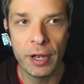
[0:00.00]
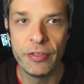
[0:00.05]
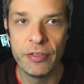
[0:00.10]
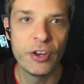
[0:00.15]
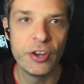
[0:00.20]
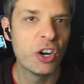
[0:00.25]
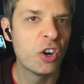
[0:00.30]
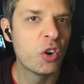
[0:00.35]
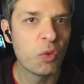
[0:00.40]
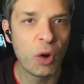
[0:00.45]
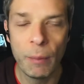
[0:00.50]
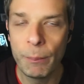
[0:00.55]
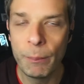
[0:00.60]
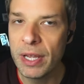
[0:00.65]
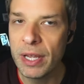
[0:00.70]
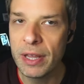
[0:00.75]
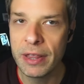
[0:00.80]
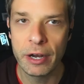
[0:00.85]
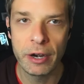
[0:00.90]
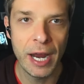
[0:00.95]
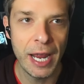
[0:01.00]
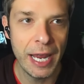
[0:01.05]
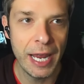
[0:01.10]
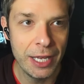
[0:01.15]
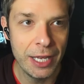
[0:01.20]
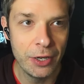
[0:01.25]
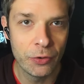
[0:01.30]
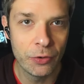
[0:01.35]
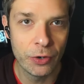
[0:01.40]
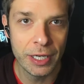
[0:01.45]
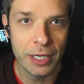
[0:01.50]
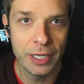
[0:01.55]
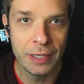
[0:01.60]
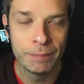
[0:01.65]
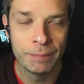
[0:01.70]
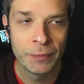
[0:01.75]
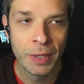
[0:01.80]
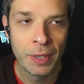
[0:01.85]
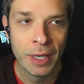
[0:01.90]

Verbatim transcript: and they're grumpy and they're angry.